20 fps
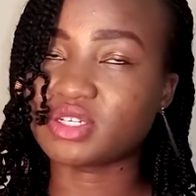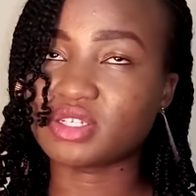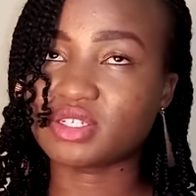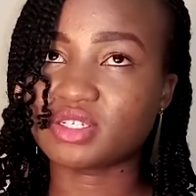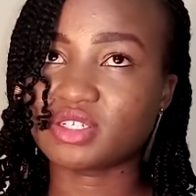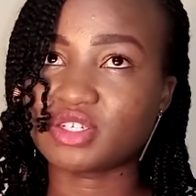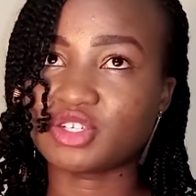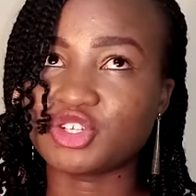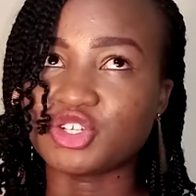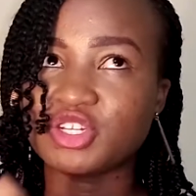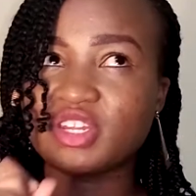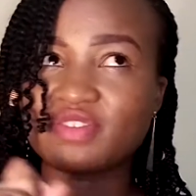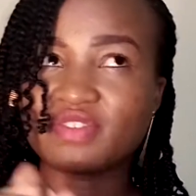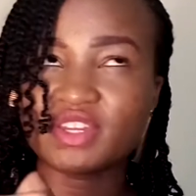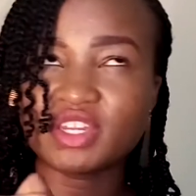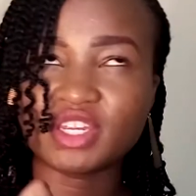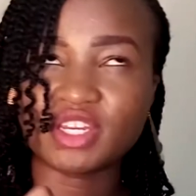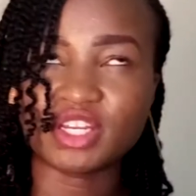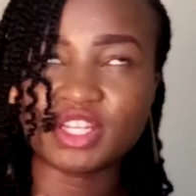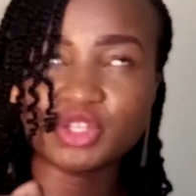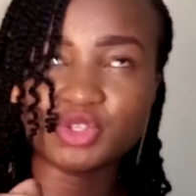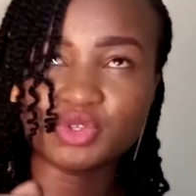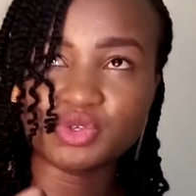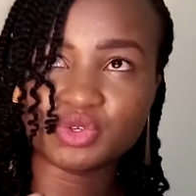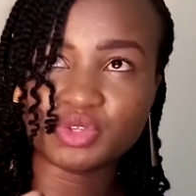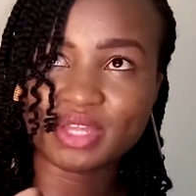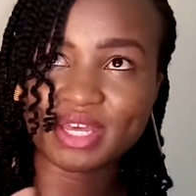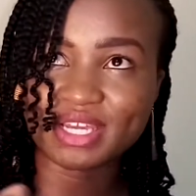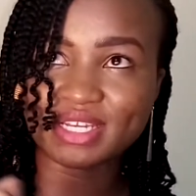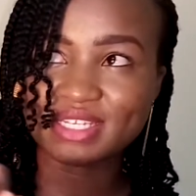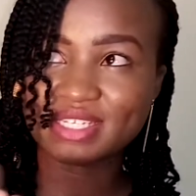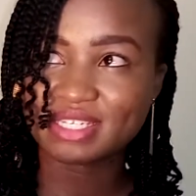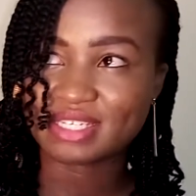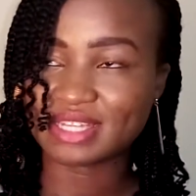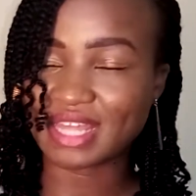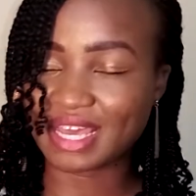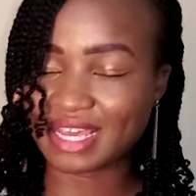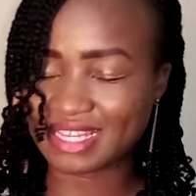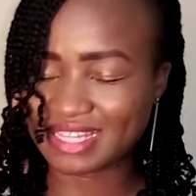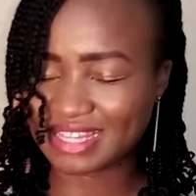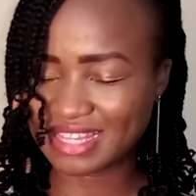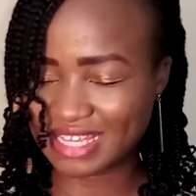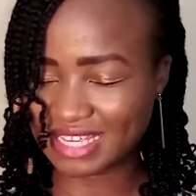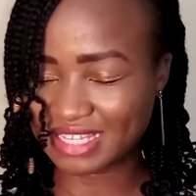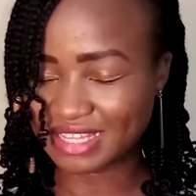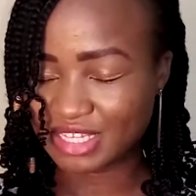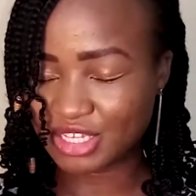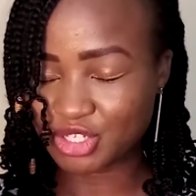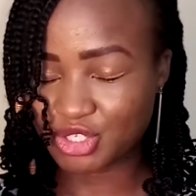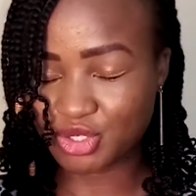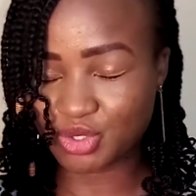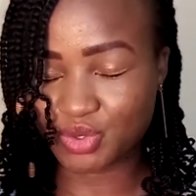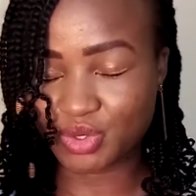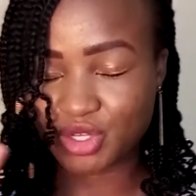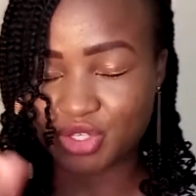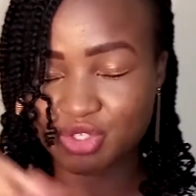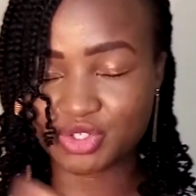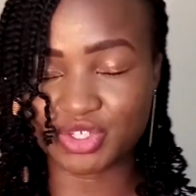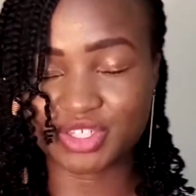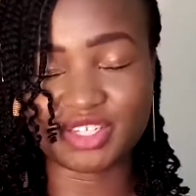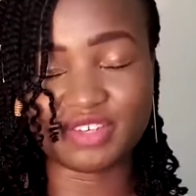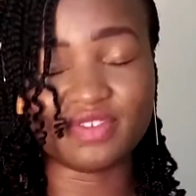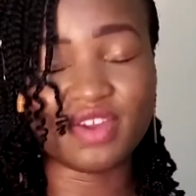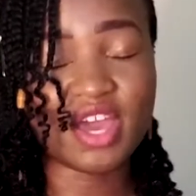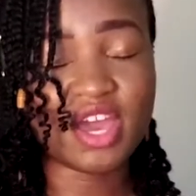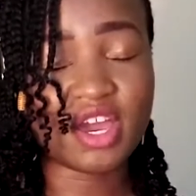You definitely do that thing that you want to achieve.